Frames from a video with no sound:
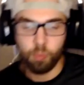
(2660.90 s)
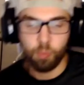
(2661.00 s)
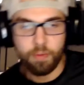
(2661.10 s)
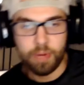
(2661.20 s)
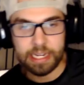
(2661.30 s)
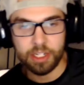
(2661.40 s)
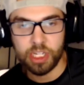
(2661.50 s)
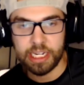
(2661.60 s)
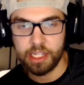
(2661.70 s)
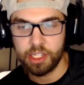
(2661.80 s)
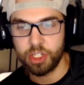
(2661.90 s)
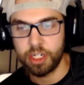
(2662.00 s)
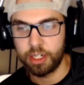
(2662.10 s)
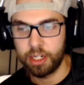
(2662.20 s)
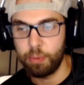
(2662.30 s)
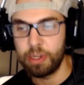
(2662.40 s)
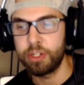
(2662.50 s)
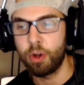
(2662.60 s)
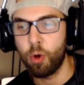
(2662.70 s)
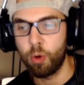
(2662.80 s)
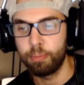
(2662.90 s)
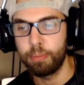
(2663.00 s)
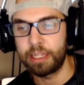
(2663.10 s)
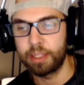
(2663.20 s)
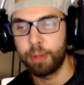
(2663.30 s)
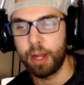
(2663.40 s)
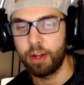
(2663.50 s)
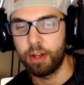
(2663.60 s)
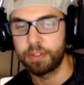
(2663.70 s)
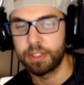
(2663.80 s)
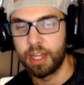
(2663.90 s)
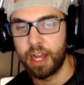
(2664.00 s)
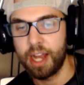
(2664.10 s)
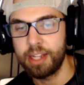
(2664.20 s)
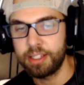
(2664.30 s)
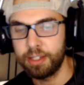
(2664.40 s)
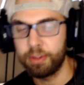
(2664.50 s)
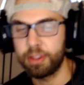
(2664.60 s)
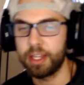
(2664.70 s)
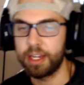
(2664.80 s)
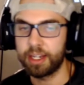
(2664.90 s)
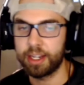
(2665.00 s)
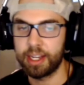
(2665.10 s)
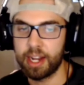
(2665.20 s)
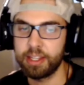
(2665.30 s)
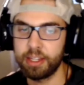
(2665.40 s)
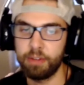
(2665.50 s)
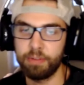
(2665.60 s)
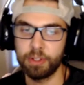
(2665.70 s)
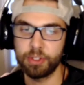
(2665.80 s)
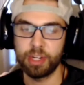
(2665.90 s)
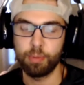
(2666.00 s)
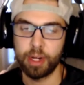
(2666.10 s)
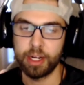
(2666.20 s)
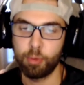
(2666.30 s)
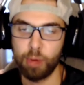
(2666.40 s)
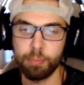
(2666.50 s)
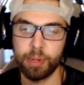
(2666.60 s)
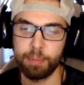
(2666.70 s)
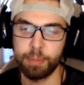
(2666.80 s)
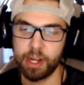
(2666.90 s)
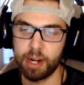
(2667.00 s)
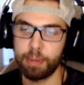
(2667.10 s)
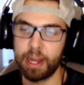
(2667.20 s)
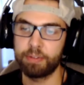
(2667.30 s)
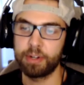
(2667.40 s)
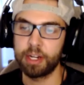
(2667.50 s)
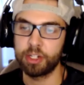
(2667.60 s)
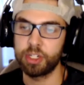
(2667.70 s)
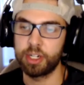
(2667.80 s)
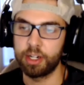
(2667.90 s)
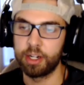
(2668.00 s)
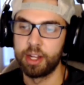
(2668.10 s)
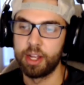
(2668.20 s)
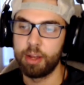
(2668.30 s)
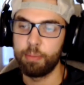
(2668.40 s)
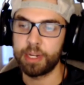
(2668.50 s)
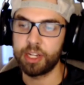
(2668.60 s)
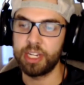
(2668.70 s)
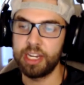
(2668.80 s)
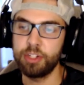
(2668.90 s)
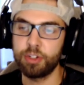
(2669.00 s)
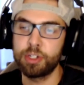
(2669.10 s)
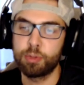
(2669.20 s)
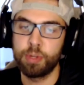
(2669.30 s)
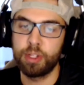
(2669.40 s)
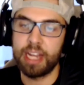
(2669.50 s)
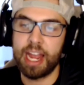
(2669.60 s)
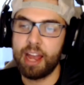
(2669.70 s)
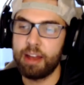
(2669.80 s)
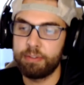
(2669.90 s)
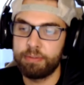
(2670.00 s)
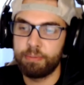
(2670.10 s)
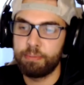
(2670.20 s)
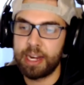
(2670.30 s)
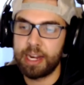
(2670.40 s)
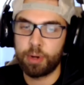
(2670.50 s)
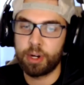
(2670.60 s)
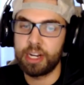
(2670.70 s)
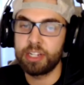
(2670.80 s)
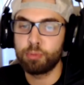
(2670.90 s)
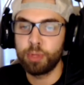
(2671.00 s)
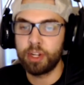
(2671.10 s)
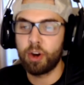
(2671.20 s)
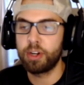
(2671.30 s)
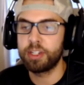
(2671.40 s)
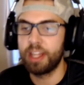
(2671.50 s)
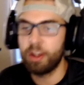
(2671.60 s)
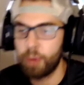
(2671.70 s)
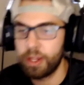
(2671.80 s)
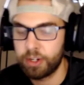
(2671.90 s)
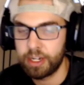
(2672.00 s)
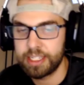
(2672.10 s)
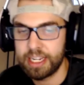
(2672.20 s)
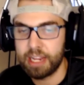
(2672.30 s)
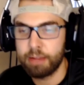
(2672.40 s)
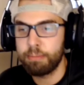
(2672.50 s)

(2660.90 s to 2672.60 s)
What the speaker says: if we get to the end of this year and we don't make the playoffs? I still think, and I think you feel the same way here, we bring Pineda back for next year because injuries really have made it where it's really hard to tell whether it's him,